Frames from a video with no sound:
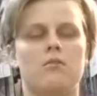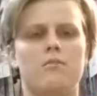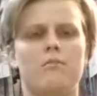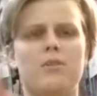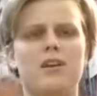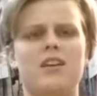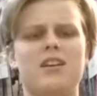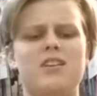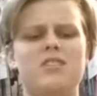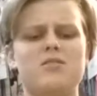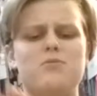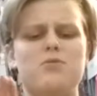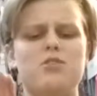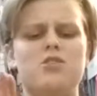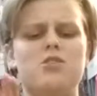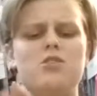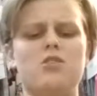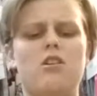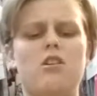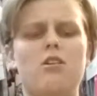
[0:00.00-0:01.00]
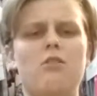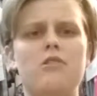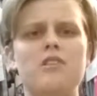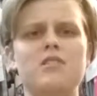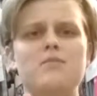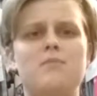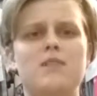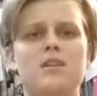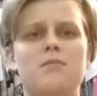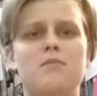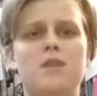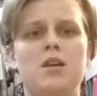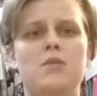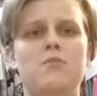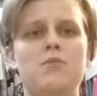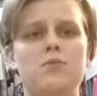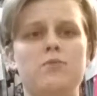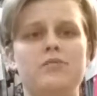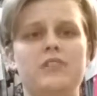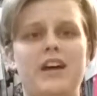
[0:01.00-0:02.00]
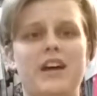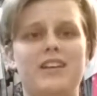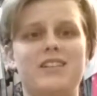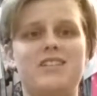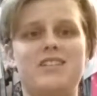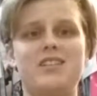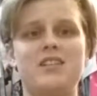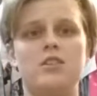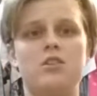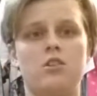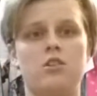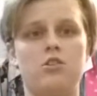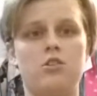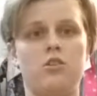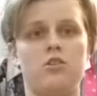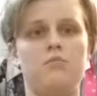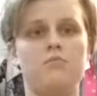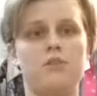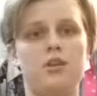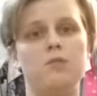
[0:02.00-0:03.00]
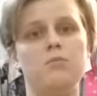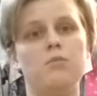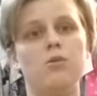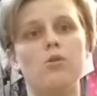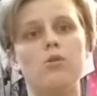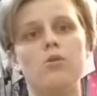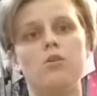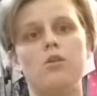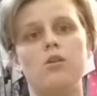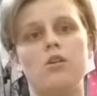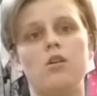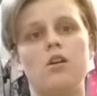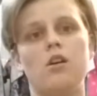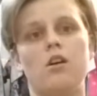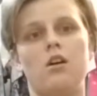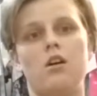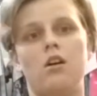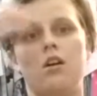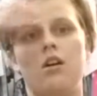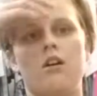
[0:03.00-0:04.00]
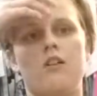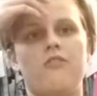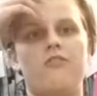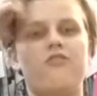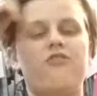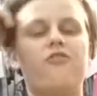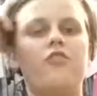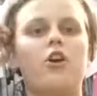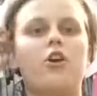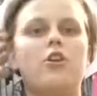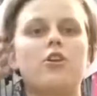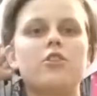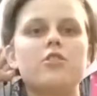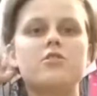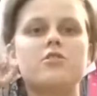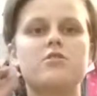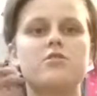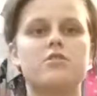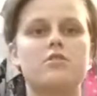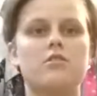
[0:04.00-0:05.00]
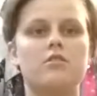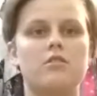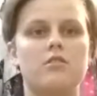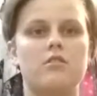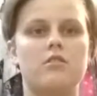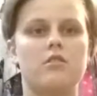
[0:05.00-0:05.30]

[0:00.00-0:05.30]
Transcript: because we should always be a people that see the good in people first